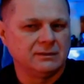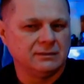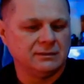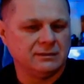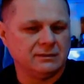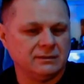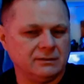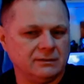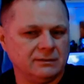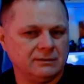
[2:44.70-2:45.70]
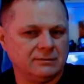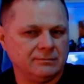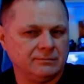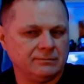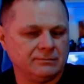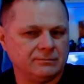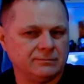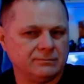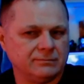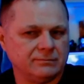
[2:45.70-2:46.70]

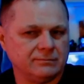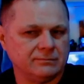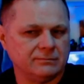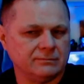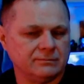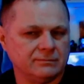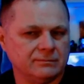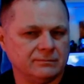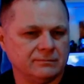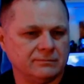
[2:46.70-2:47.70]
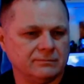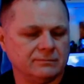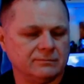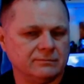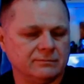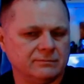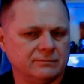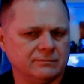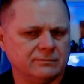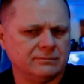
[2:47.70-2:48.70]

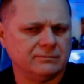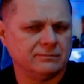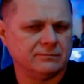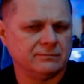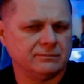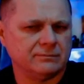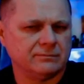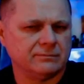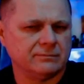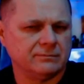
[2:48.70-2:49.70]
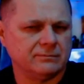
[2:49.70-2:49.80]
[no speech]